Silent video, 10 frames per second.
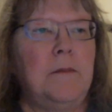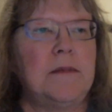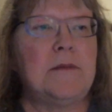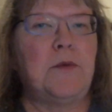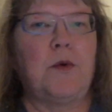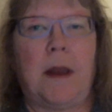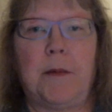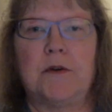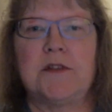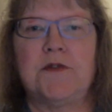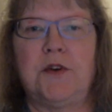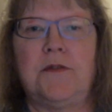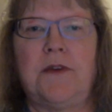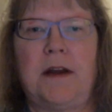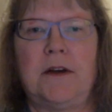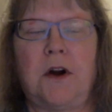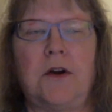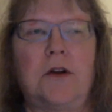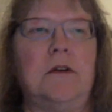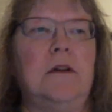some parameters for you to find an
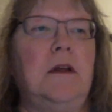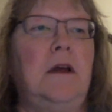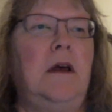article.